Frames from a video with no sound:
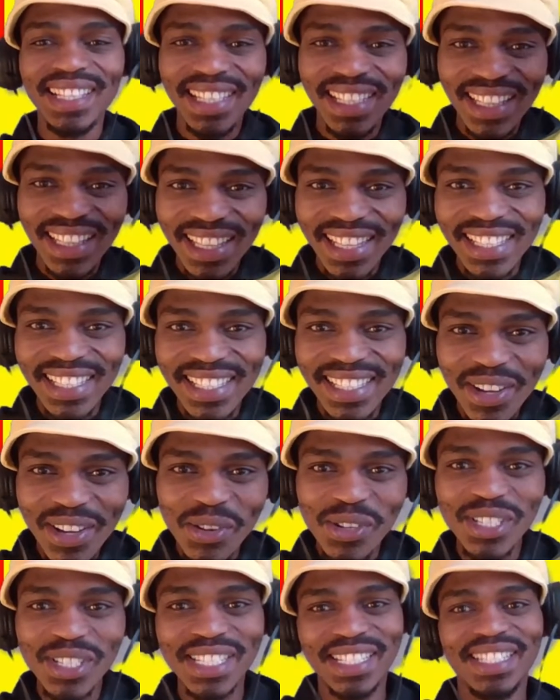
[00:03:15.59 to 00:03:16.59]
in this
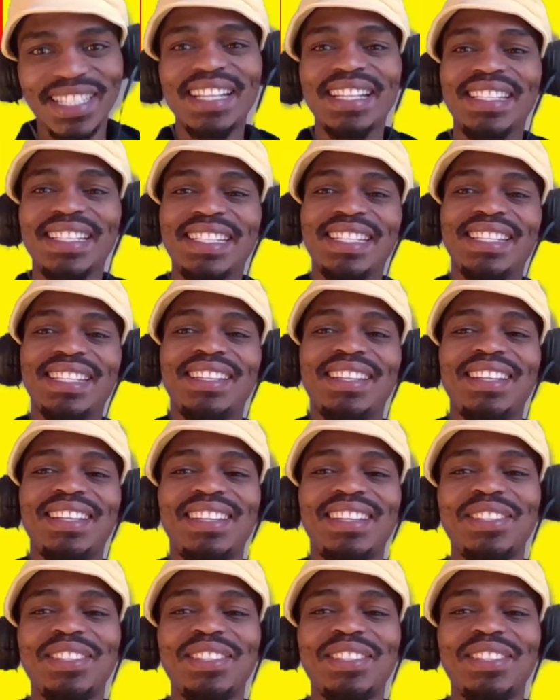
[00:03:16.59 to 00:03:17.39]
continent.